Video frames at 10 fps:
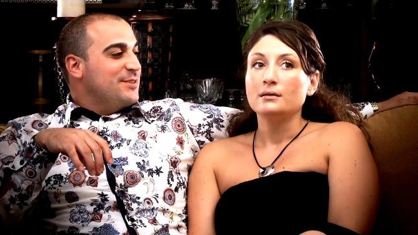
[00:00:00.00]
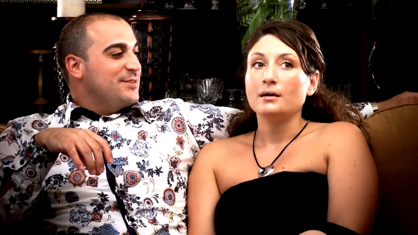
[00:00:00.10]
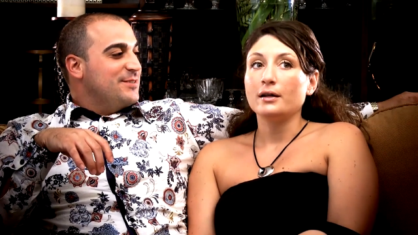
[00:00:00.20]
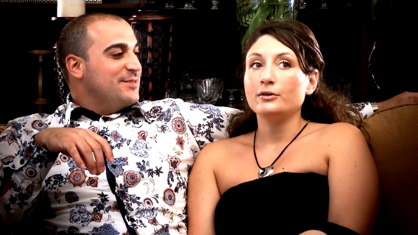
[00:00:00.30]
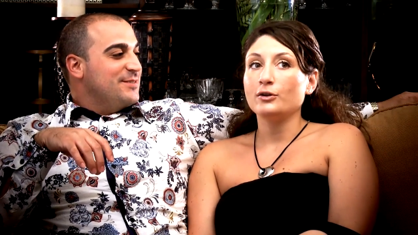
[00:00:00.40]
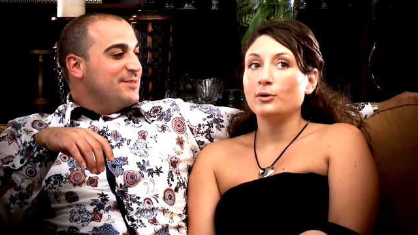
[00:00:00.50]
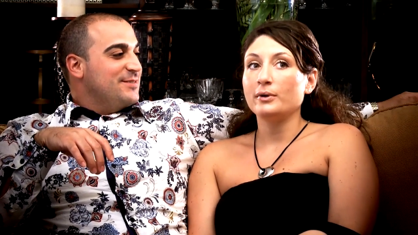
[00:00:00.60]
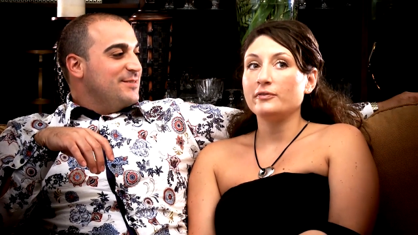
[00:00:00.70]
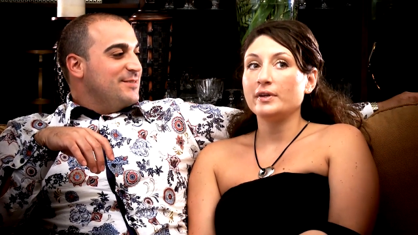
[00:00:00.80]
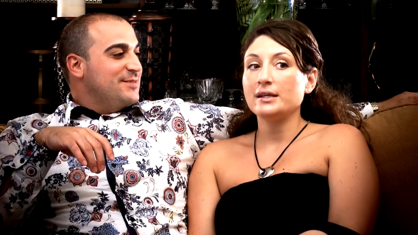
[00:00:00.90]
Speaker 1: I don't know,
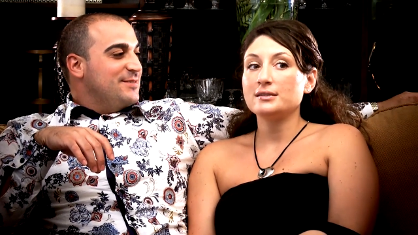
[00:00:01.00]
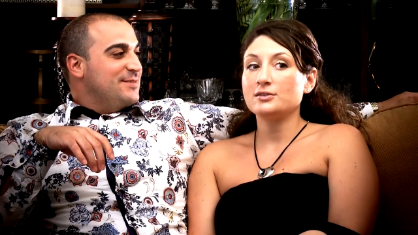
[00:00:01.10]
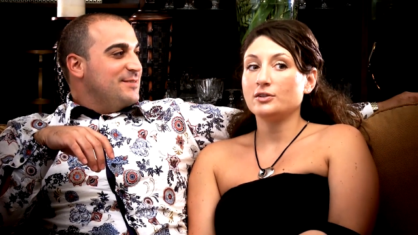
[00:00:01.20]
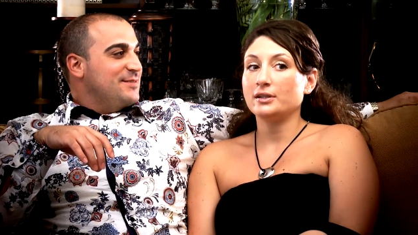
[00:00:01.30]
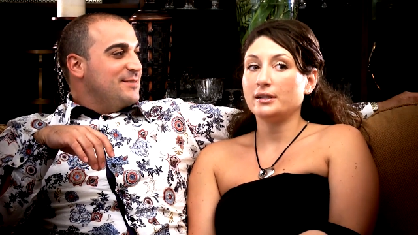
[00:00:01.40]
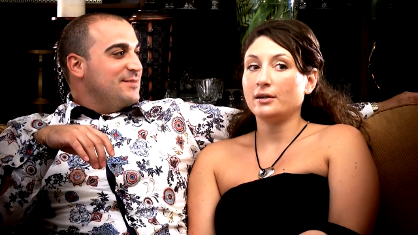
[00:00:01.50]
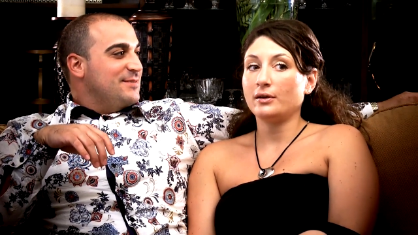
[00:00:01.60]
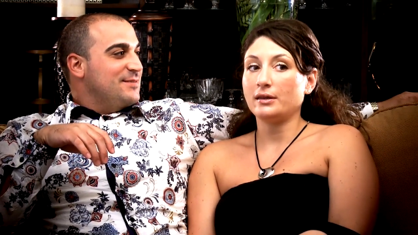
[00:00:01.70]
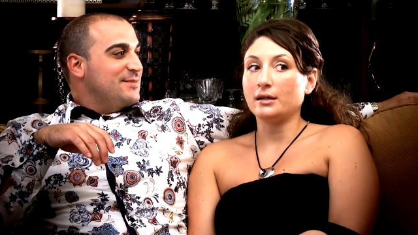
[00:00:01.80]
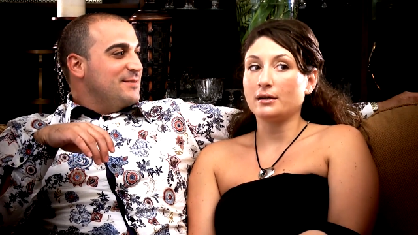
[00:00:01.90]
but Vanessa turned it down,
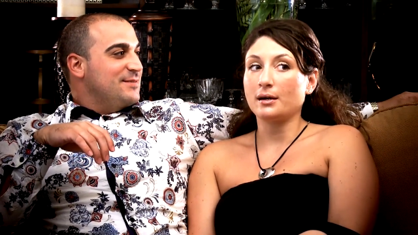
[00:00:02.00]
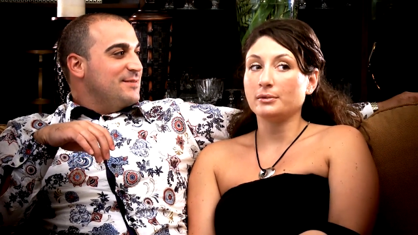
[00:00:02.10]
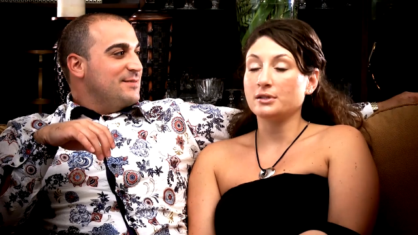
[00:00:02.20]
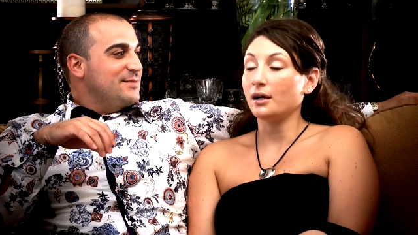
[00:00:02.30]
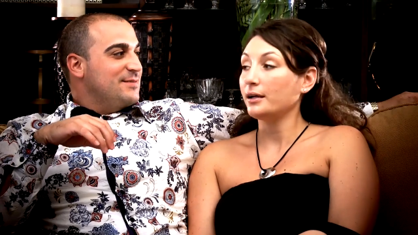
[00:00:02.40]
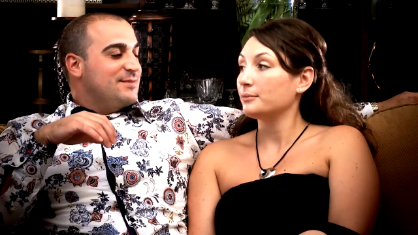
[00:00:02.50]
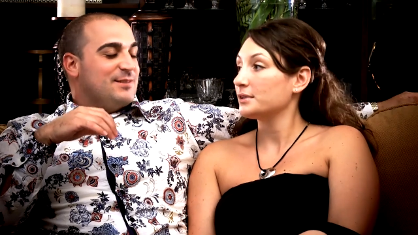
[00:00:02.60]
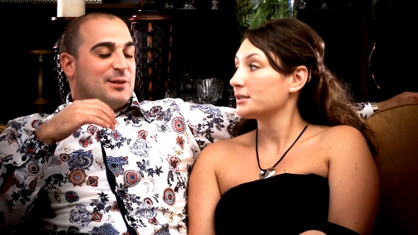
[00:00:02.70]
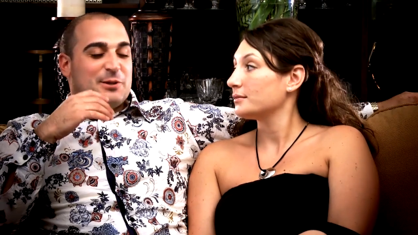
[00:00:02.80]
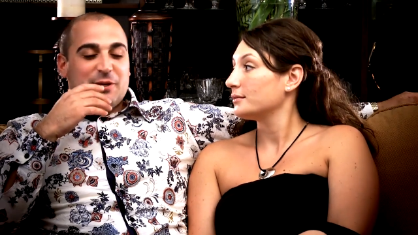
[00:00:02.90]
I think, a couple
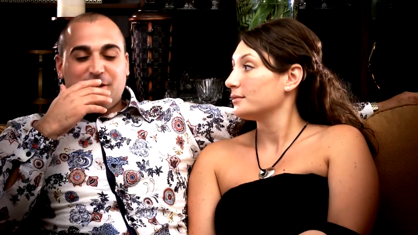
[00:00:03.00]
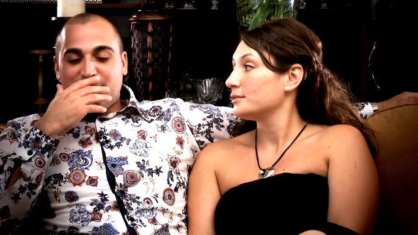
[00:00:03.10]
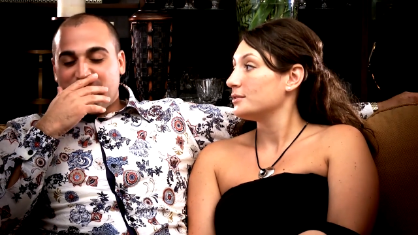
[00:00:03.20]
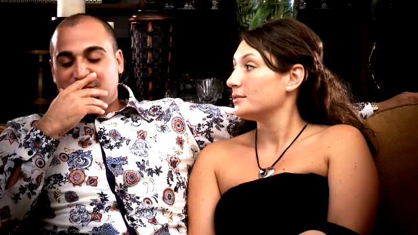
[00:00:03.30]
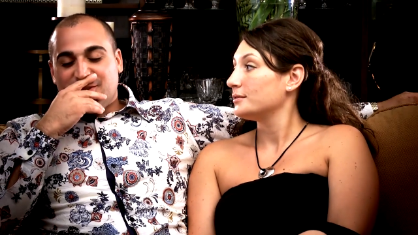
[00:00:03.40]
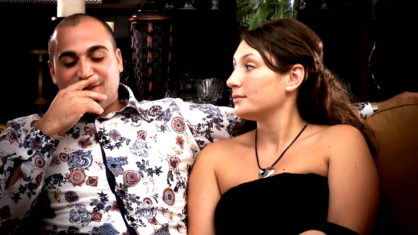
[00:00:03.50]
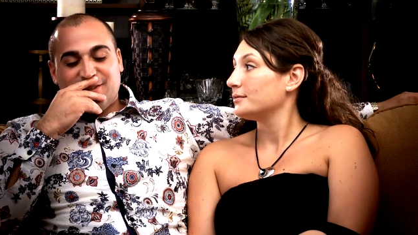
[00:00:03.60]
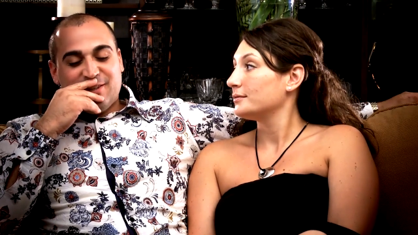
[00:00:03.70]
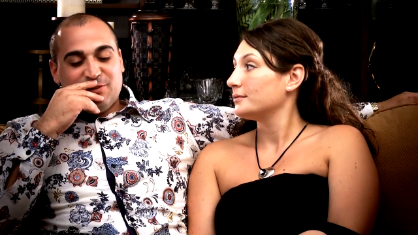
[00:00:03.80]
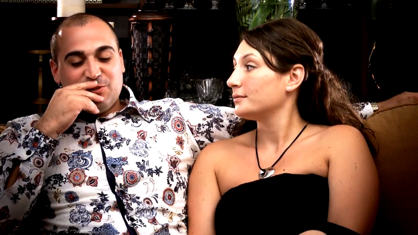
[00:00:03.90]
times.
Speaker 2: Okay, because I turned it
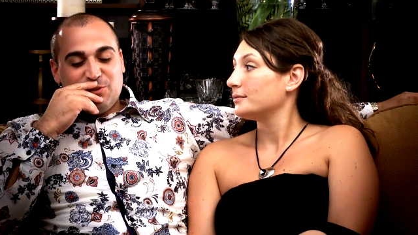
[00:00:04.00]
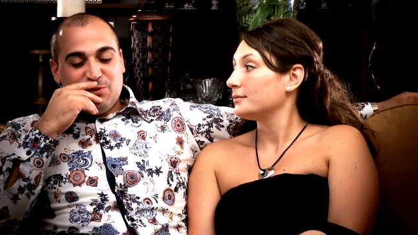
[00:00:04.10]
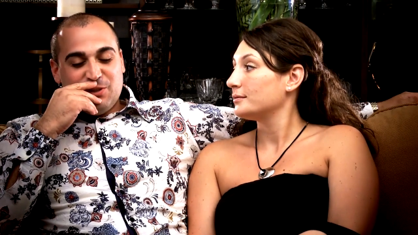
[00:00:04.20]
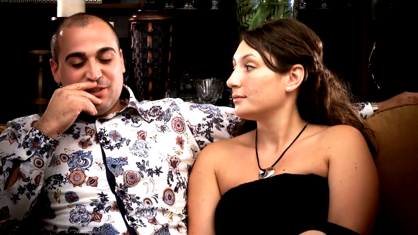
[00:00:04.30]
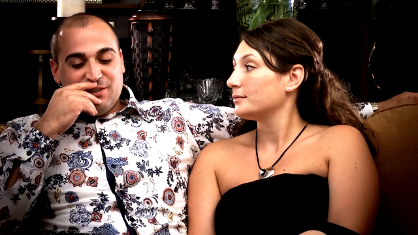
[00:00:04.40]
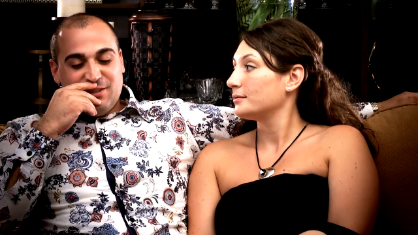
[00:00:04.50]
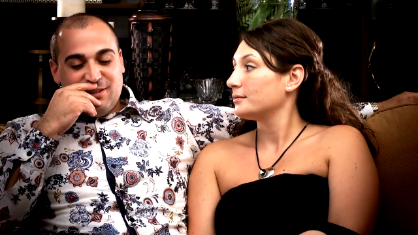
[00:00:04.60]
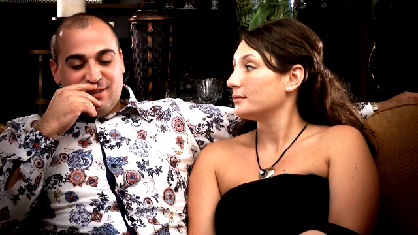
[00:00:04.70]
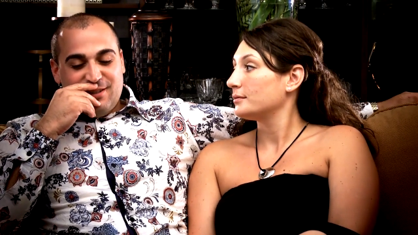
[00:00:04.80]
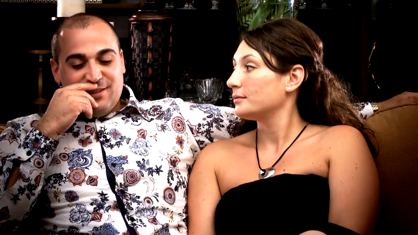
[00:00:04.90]
down to uh,
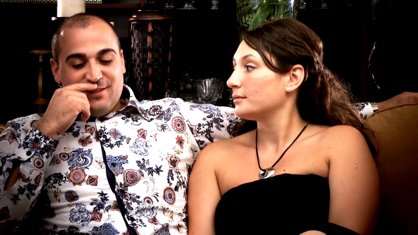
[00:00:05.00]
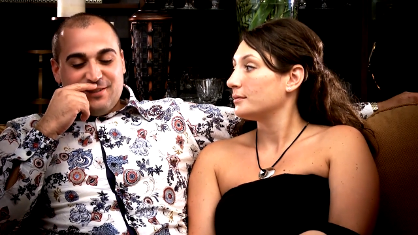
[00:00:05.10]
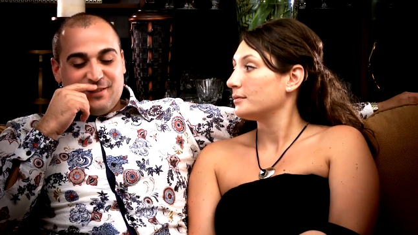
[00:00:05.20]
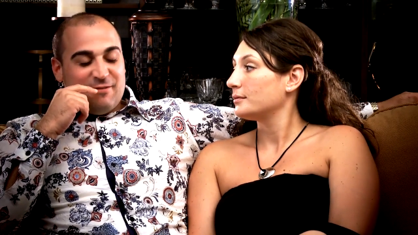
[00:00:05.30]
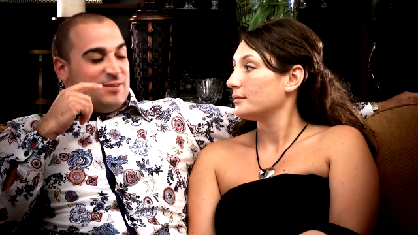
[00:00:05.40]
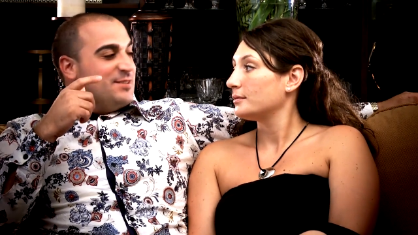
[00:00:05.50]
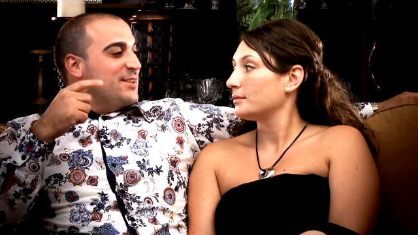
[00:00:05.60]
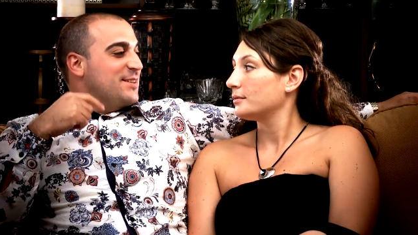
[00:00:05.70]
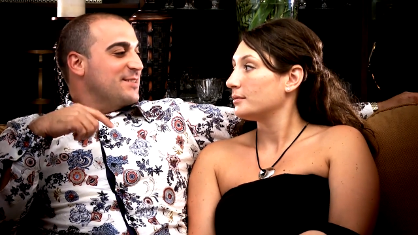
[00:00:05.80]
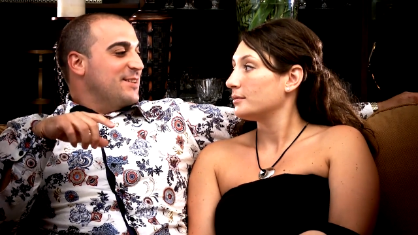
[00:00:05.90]

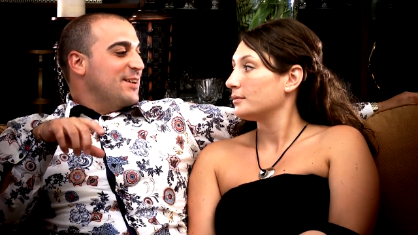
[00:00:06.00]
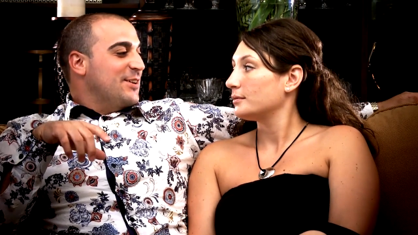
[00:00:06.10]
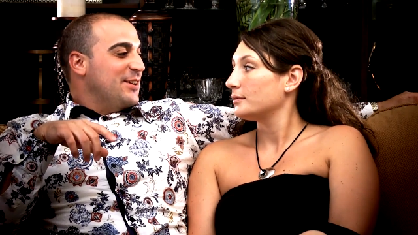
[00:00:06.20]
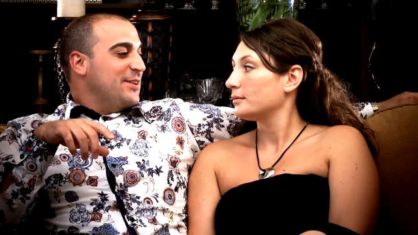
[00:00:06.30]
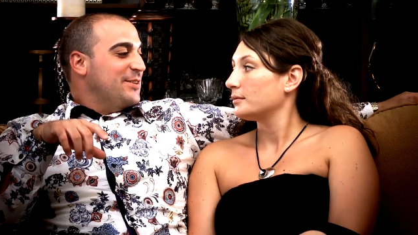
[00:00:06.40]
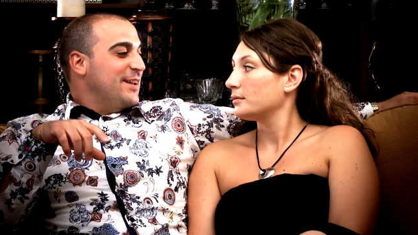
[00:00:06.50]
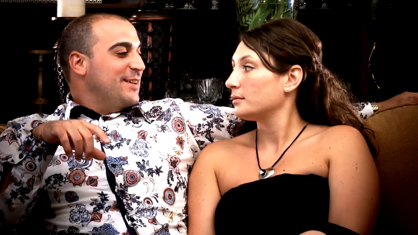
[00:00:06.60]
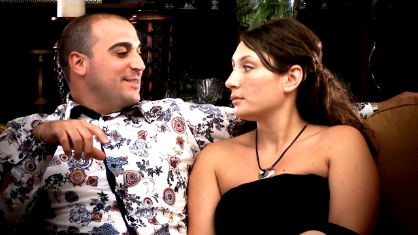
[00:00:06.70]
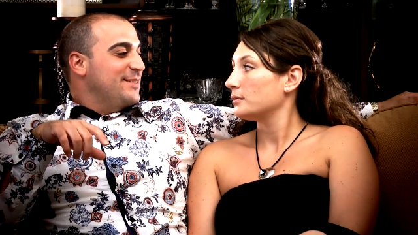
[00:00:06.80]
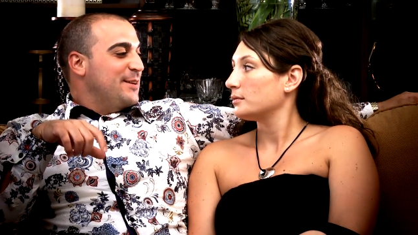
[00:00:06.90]
76, and then I got yelled
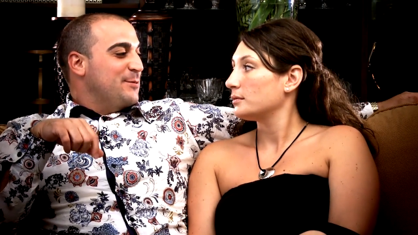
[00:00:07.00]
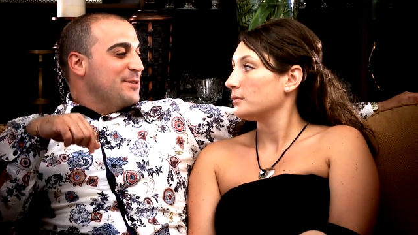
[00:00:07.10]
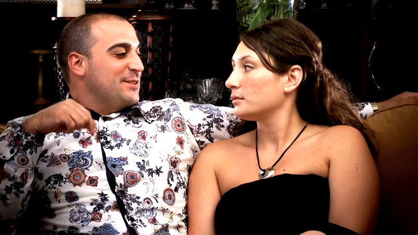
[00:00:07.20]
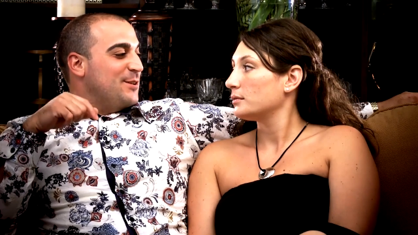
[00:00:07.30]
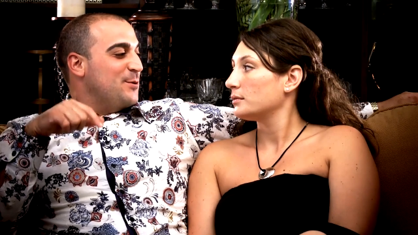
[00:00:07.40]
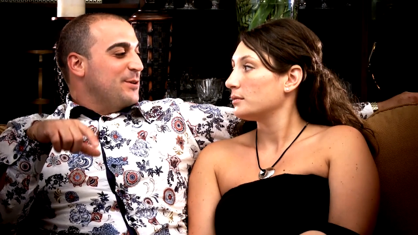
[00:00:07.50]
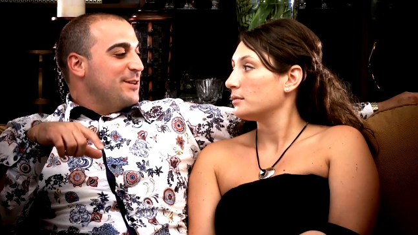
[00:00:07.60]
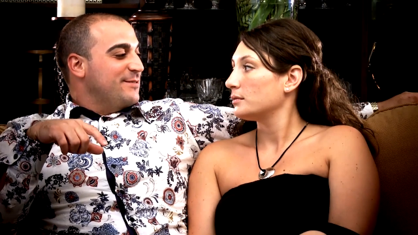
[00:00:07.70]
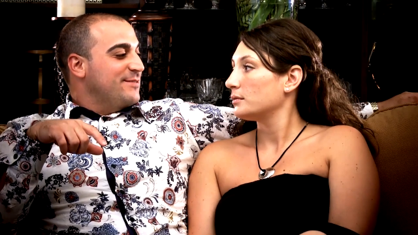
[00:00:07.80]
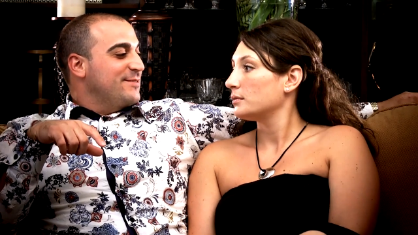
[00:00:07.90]
at that it wasn't low
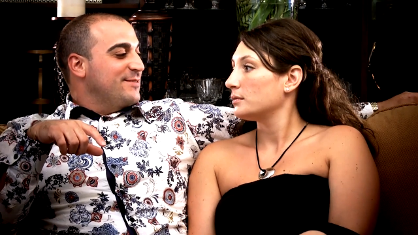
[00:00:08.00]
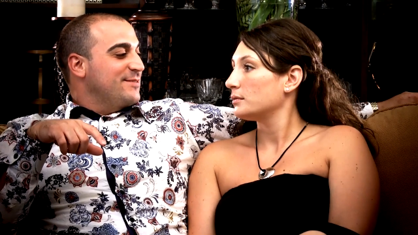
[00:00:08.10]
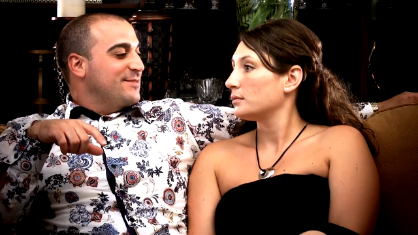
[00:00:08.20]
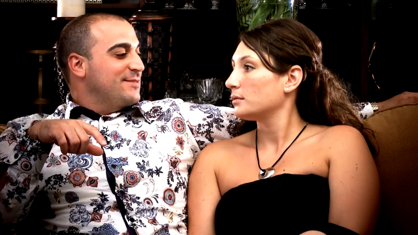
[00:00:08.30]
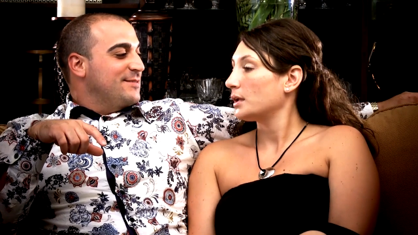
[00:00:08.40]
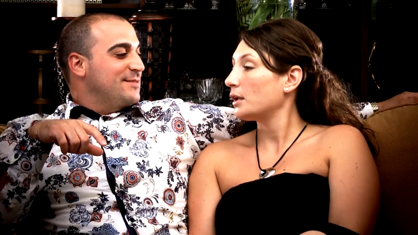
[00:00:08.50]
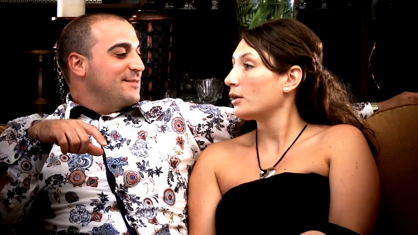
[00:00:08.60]
enough.
Speaker 1: It